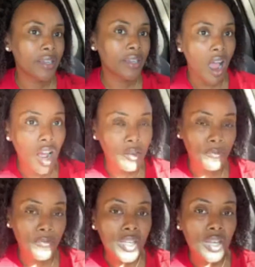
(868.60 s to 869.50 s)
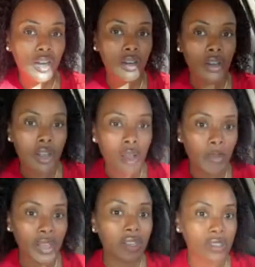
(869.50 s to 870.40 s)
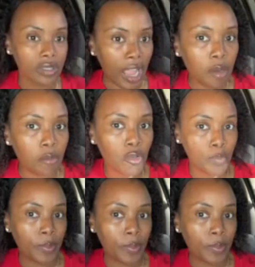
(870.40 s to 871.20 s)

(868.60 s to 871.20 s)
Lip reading: unfair, because 9 more people could